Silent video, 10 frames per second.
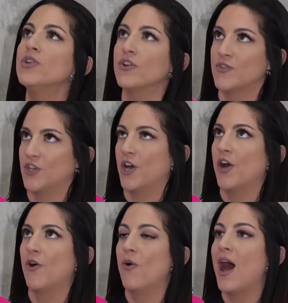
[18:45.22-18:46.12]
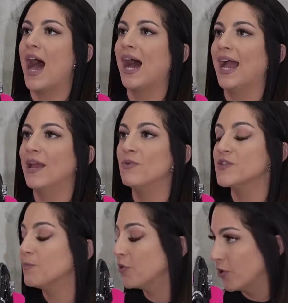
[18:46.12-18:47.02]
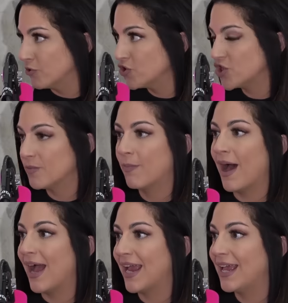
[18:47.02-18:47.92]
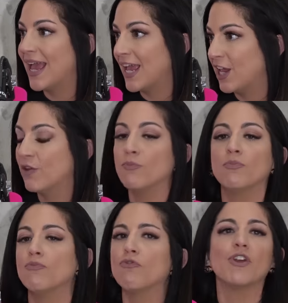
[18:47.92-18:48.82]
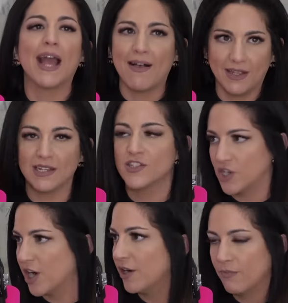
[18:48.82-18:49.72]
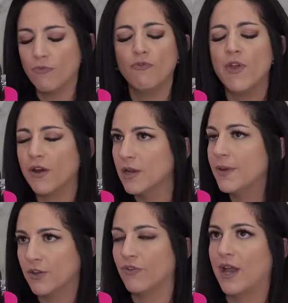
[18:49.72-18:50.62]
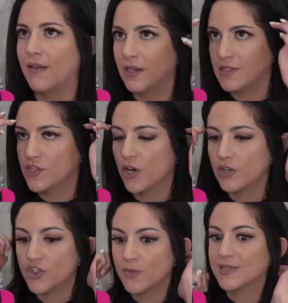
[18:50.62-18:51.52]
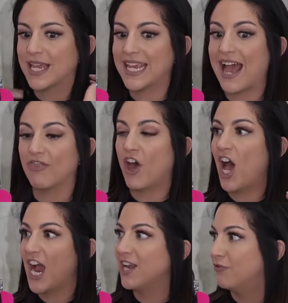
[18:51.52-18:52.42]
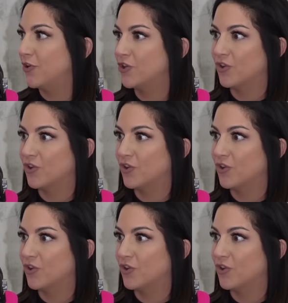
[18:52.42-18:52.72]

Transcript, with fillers: years ago, I was approached by a reality star, very big reality star. And she was like at the height of her